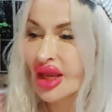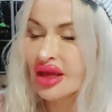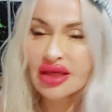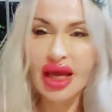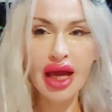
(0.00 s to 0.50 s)

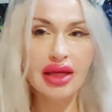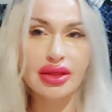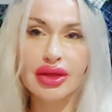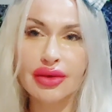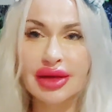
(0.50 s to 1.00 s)
Yeah, you
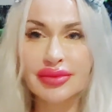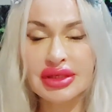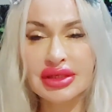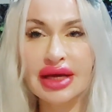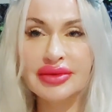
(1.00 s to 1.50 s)
know,
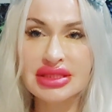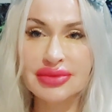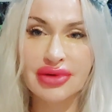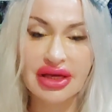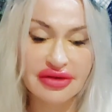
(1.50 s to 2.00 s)
I'm
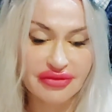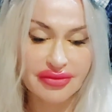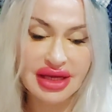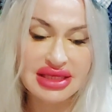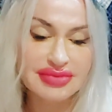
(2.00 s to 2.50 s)
separated from
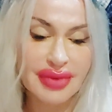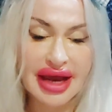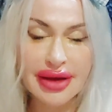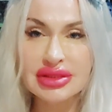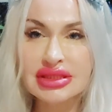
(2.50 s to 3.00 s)
my spouse,